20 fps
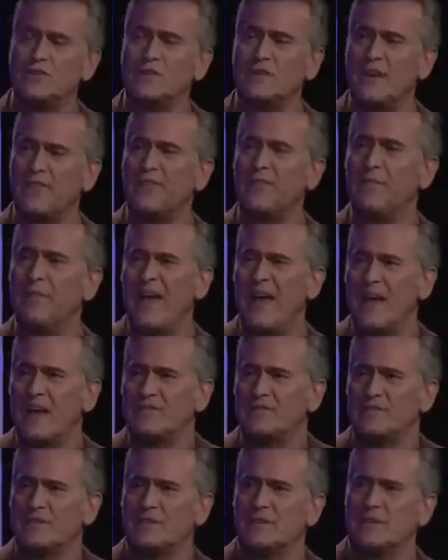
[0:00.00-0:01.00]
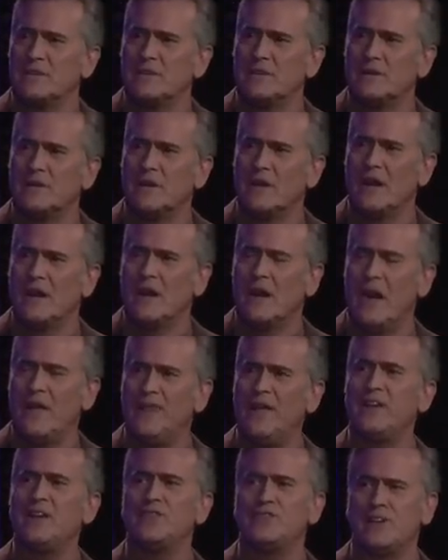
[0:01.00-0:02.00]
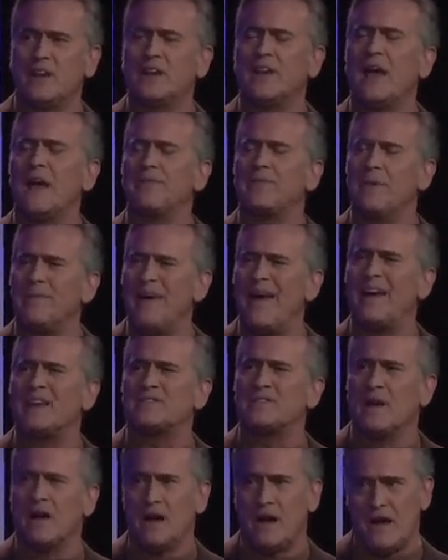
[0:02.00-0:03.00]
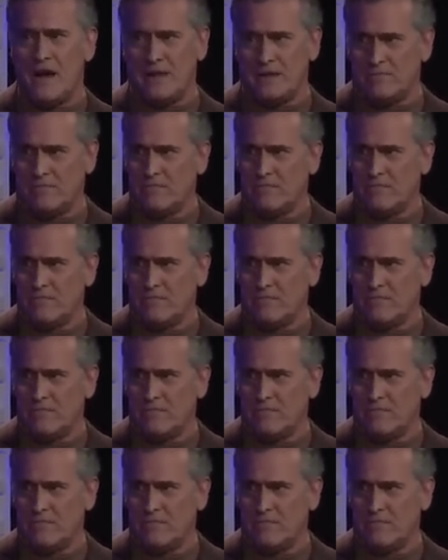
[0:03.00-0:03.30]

just left the mask. Well, I left my mask. I think you should have kept the mask on.